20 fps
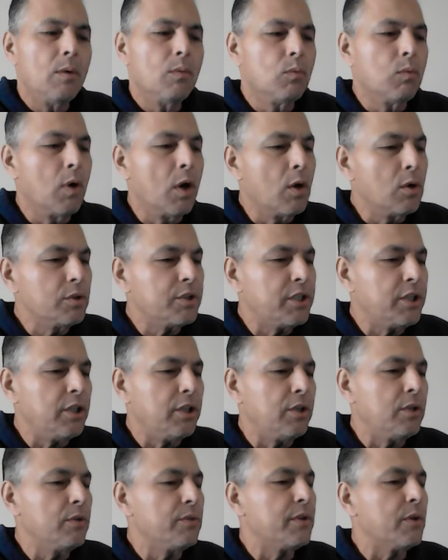Woe to
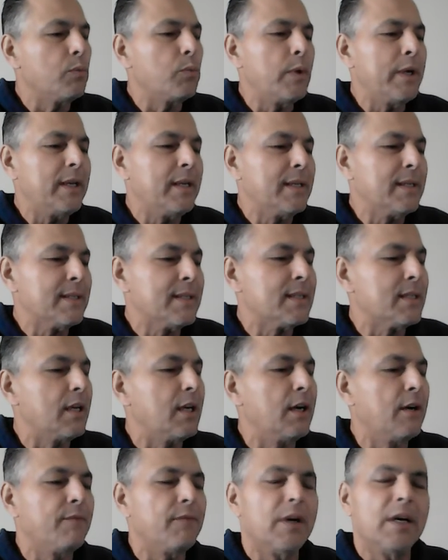you, the witness
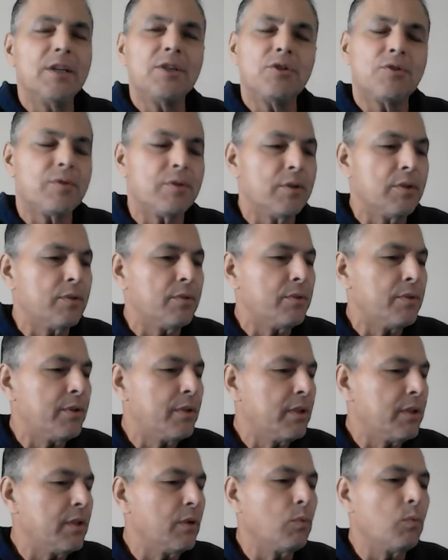of untruth,
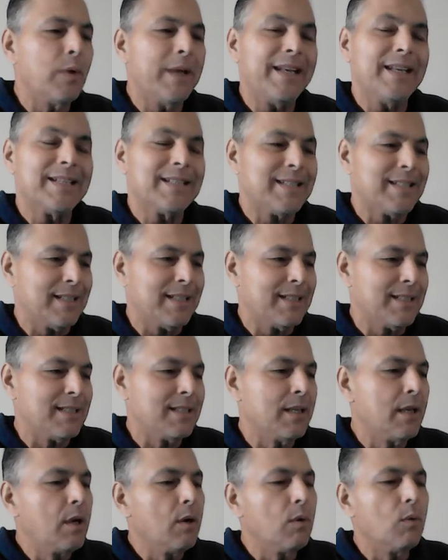the witnesses.